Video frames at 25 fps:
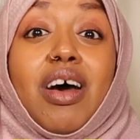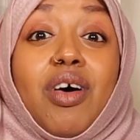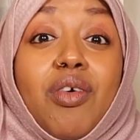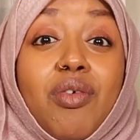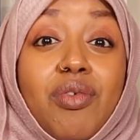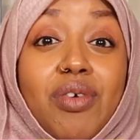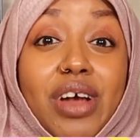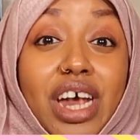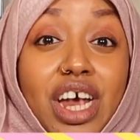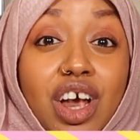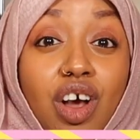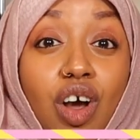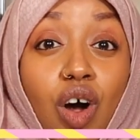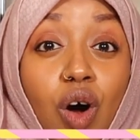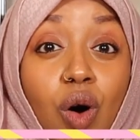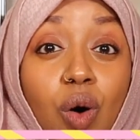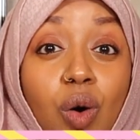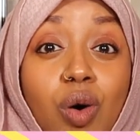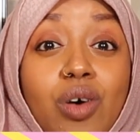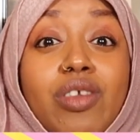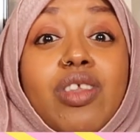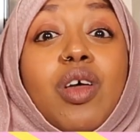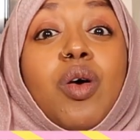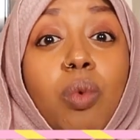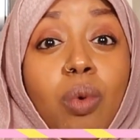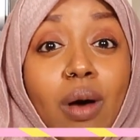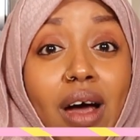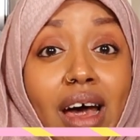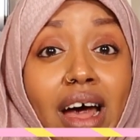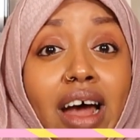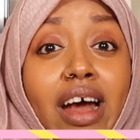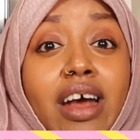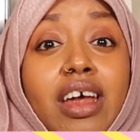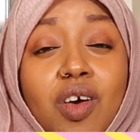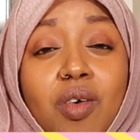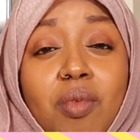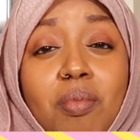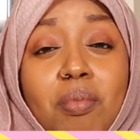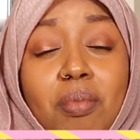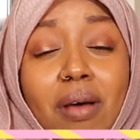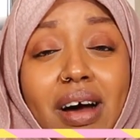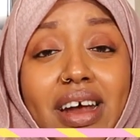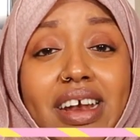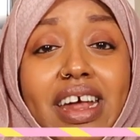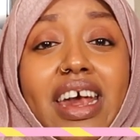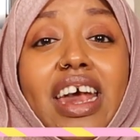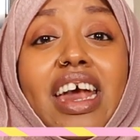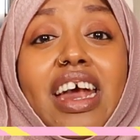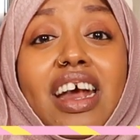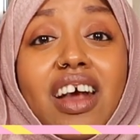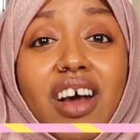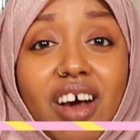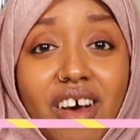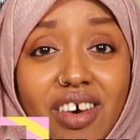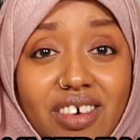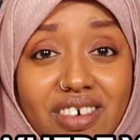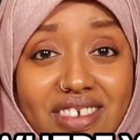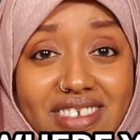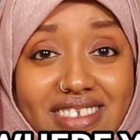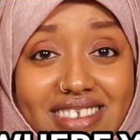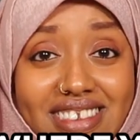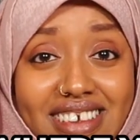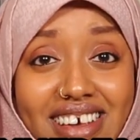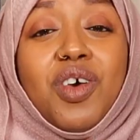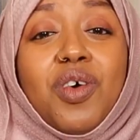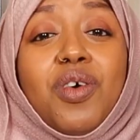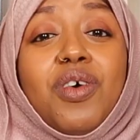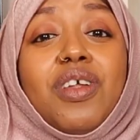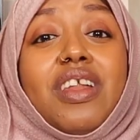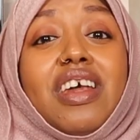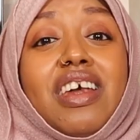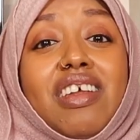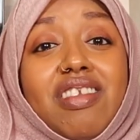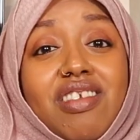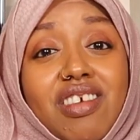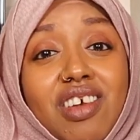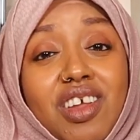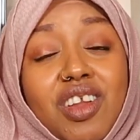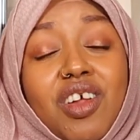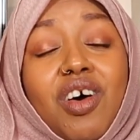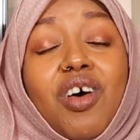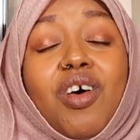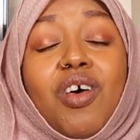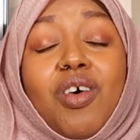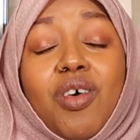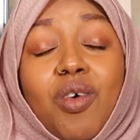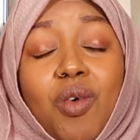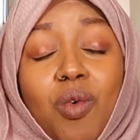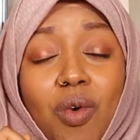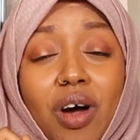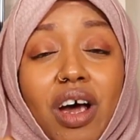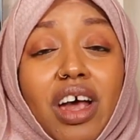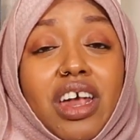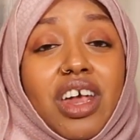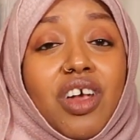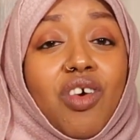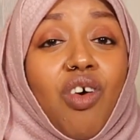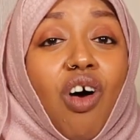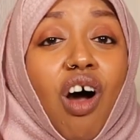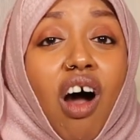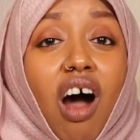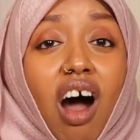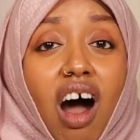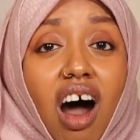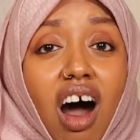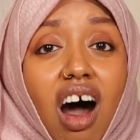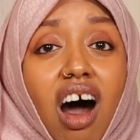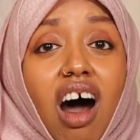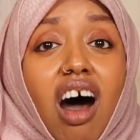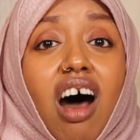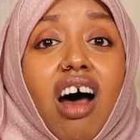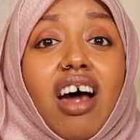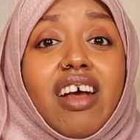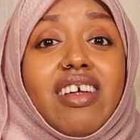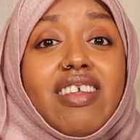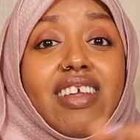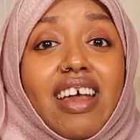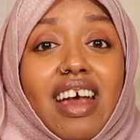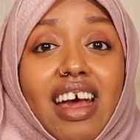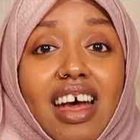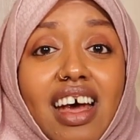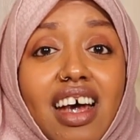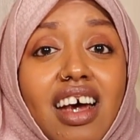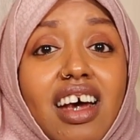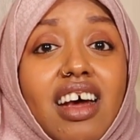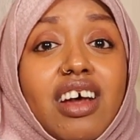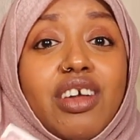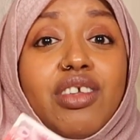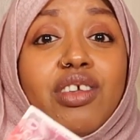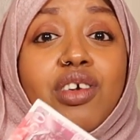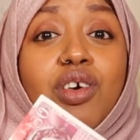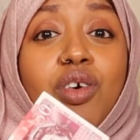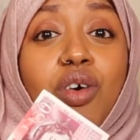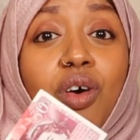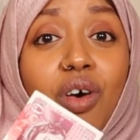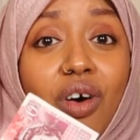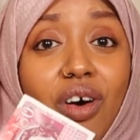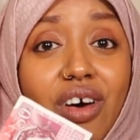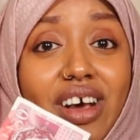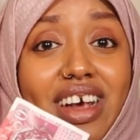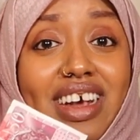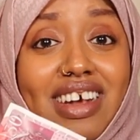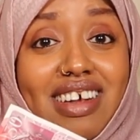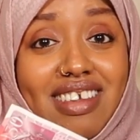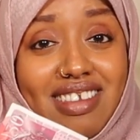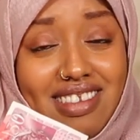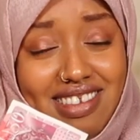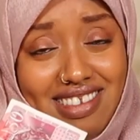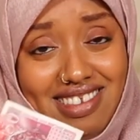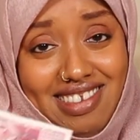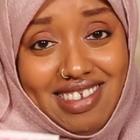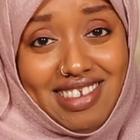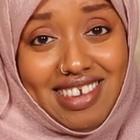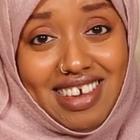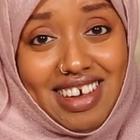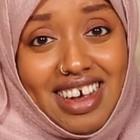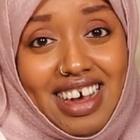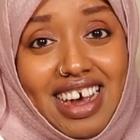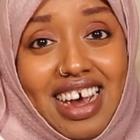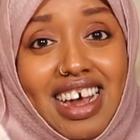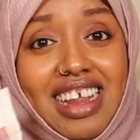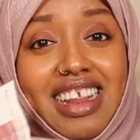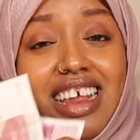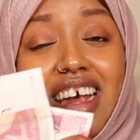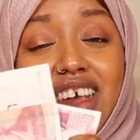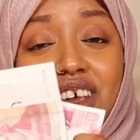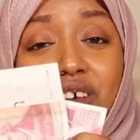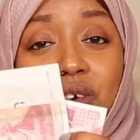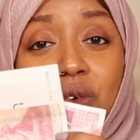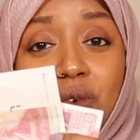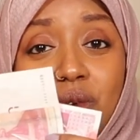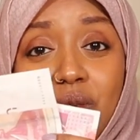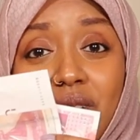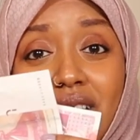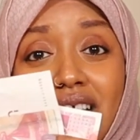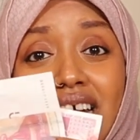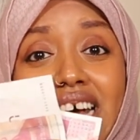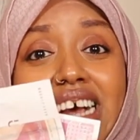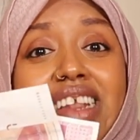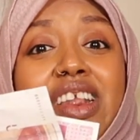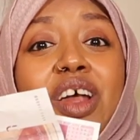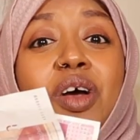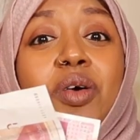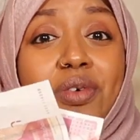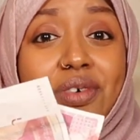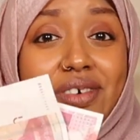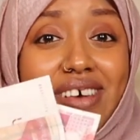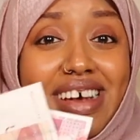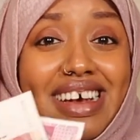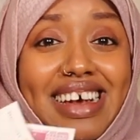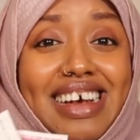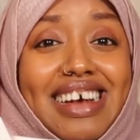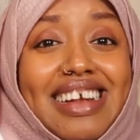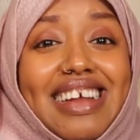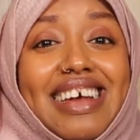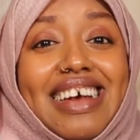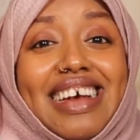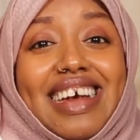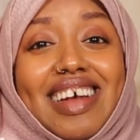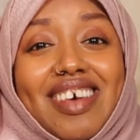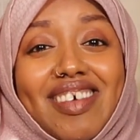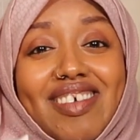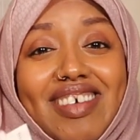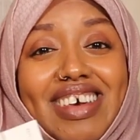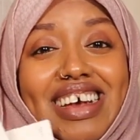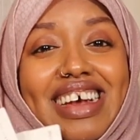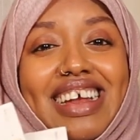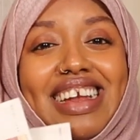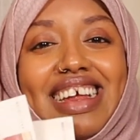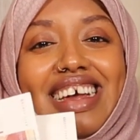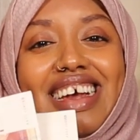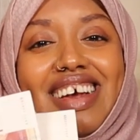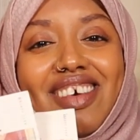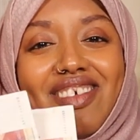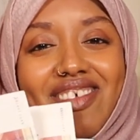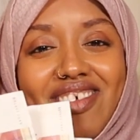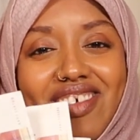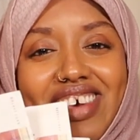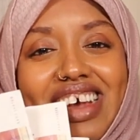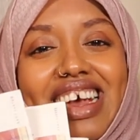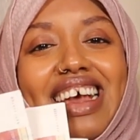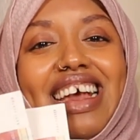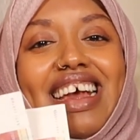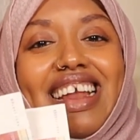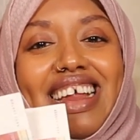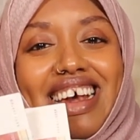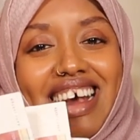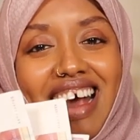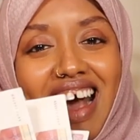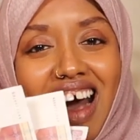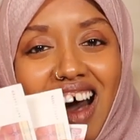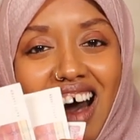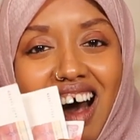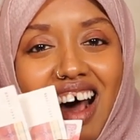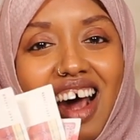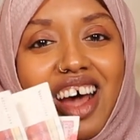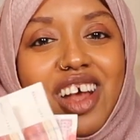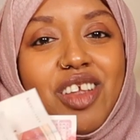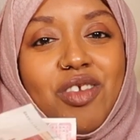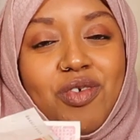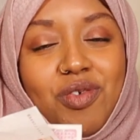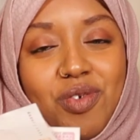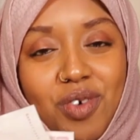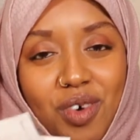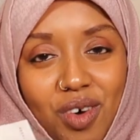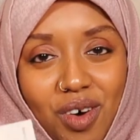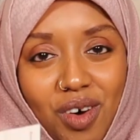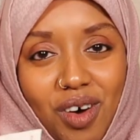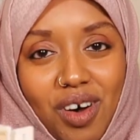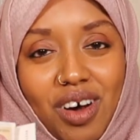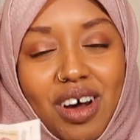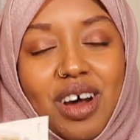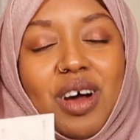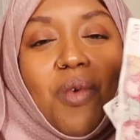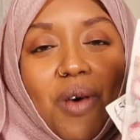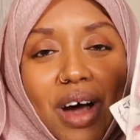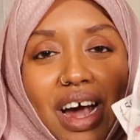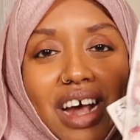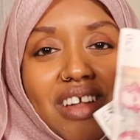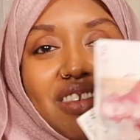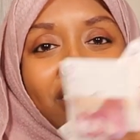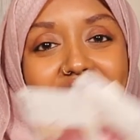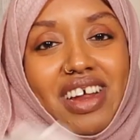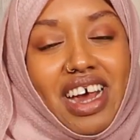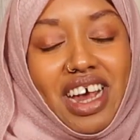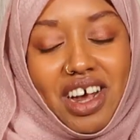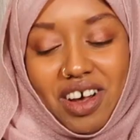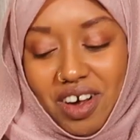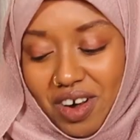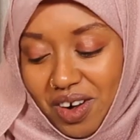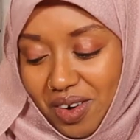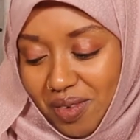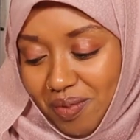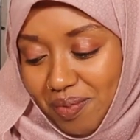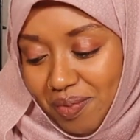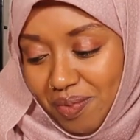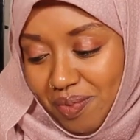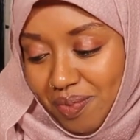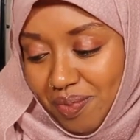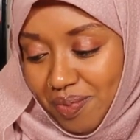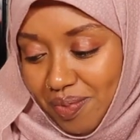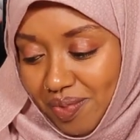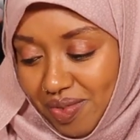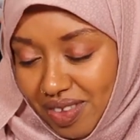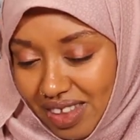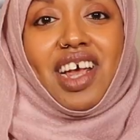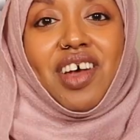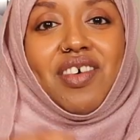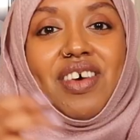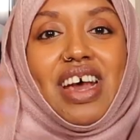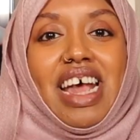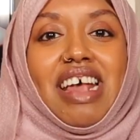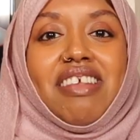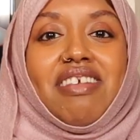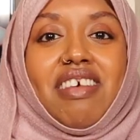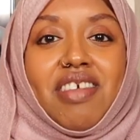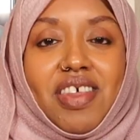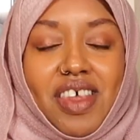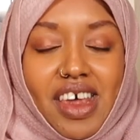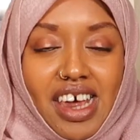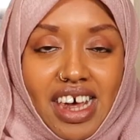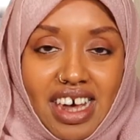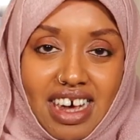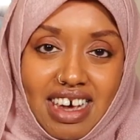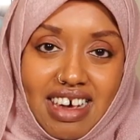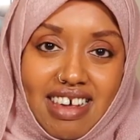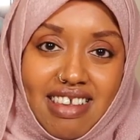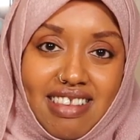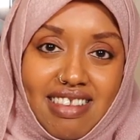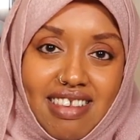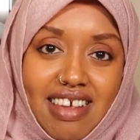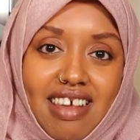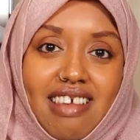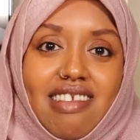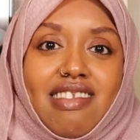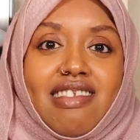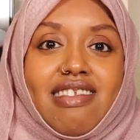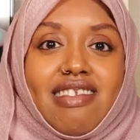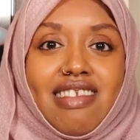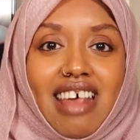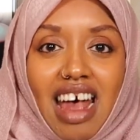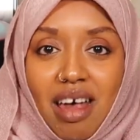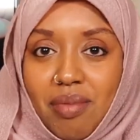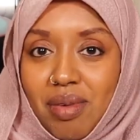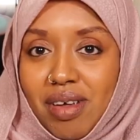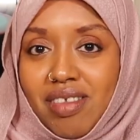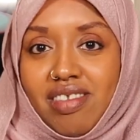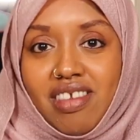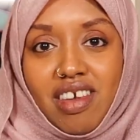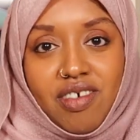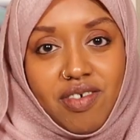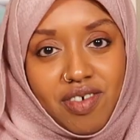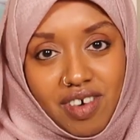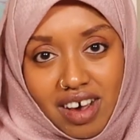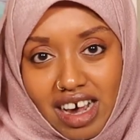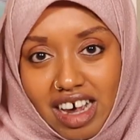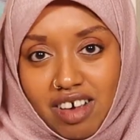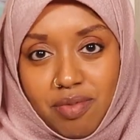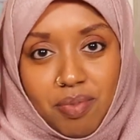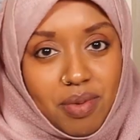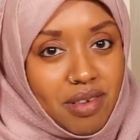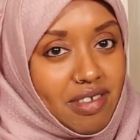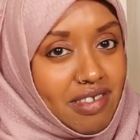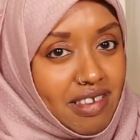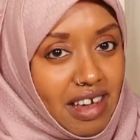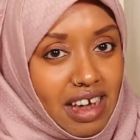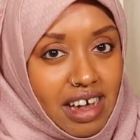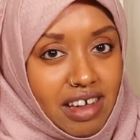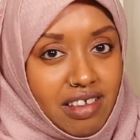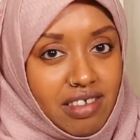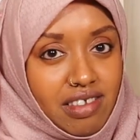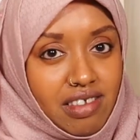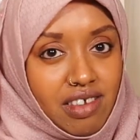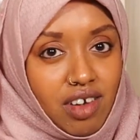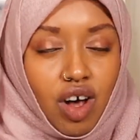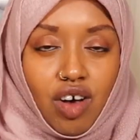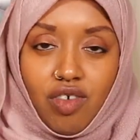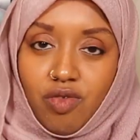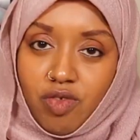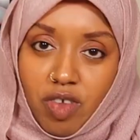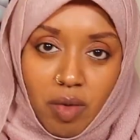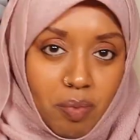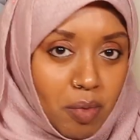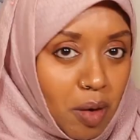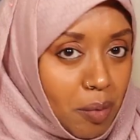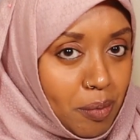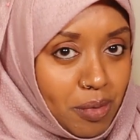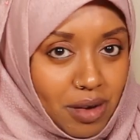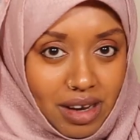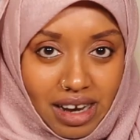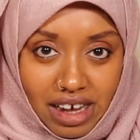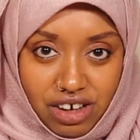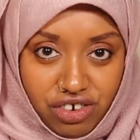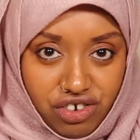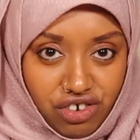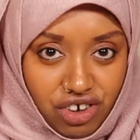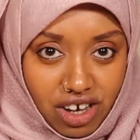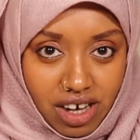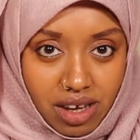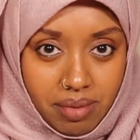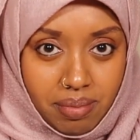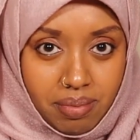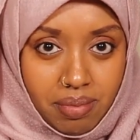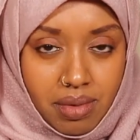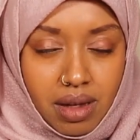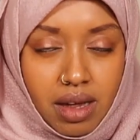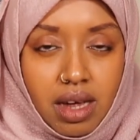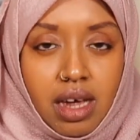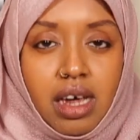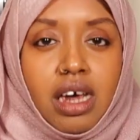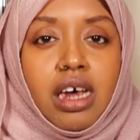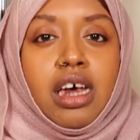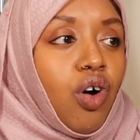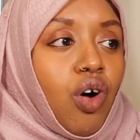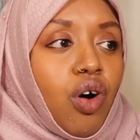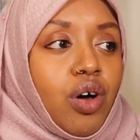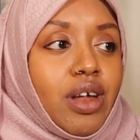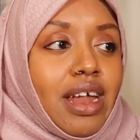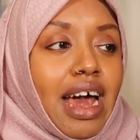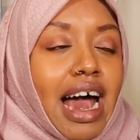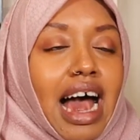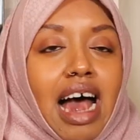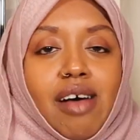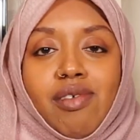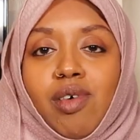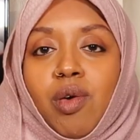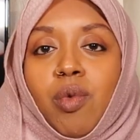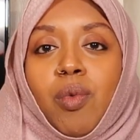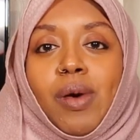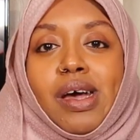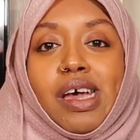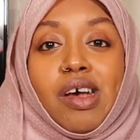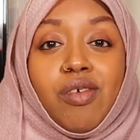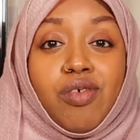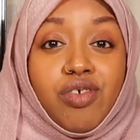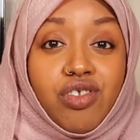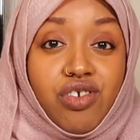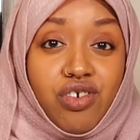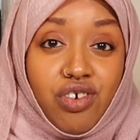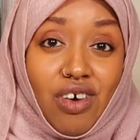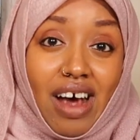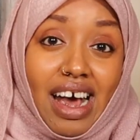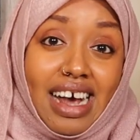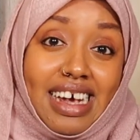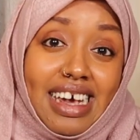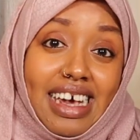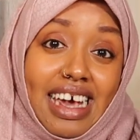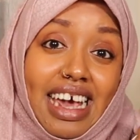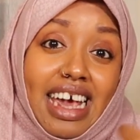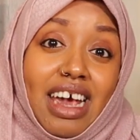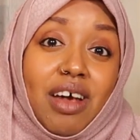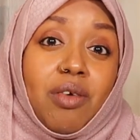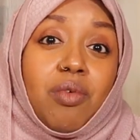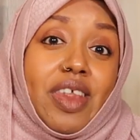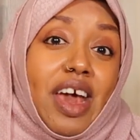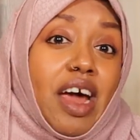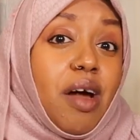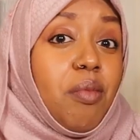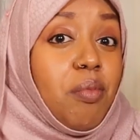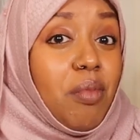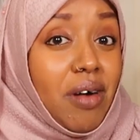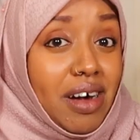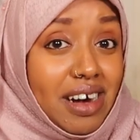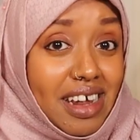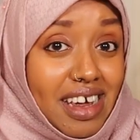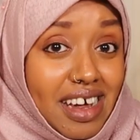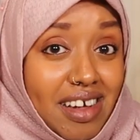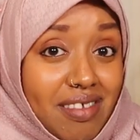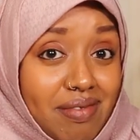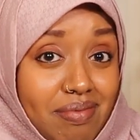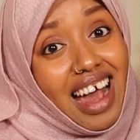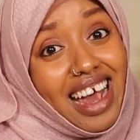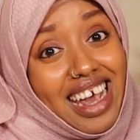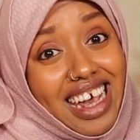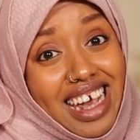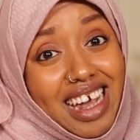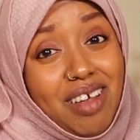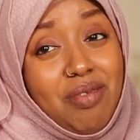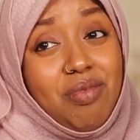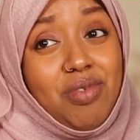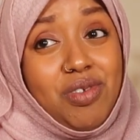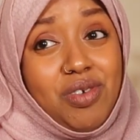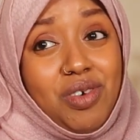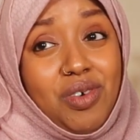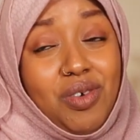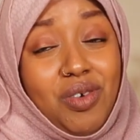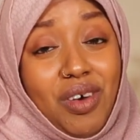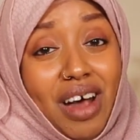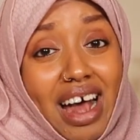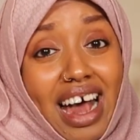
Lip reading: Record where your money goes. You need to know where your hard-earned coins that you work really hard for, where do they go? The crazy thing is 75% of the population don't have a way of tracking their money. I am too.